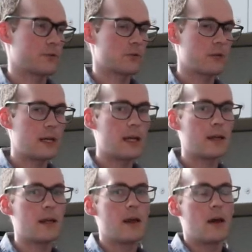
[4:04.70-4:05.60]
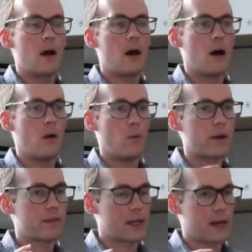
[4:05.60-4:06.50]
for screening. One
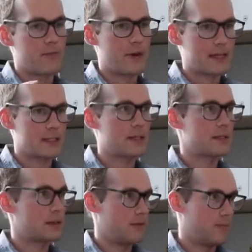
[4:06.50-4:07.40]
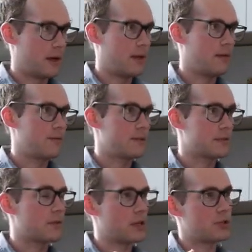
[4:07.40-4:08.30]
of the kind of facets of my
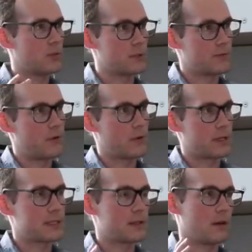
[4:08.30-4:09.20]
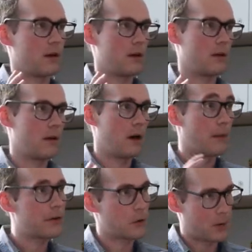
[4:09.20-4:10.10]
dissertation was focused on
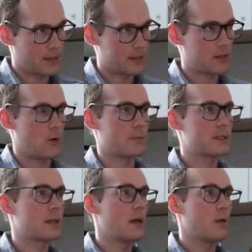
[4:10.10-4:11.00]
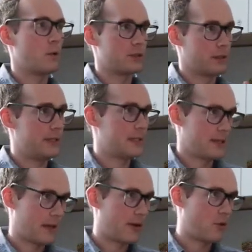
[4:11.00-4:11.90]
microendoscopes, which leads into
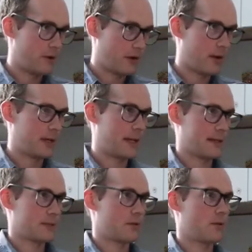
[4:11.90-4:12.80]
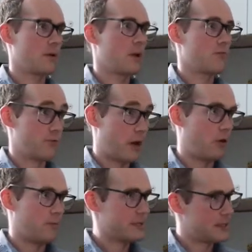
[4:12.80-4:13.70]
that ovarian cancer
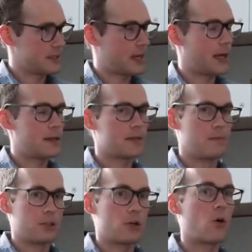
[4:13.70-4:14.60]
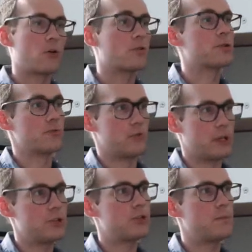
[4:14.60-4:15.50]
realm, since that is much harder to
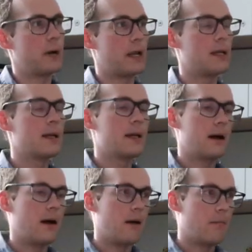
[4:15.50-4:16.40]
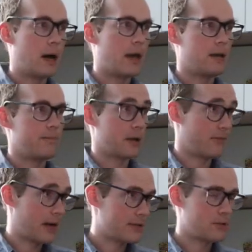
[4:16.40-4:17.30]
reach. But my
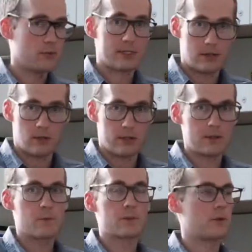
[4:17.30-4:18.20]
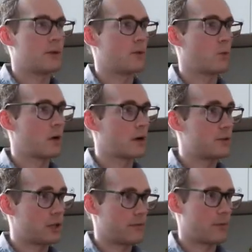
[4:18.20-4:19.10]
advisor, who still is pursuing the work,
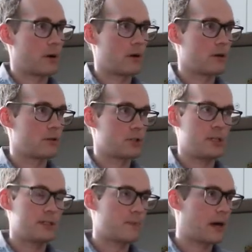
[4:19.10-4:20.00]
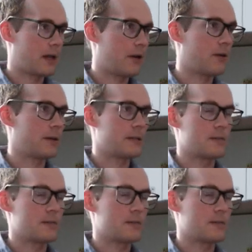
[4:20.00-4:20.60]
Jennifer Barton, she's pioneering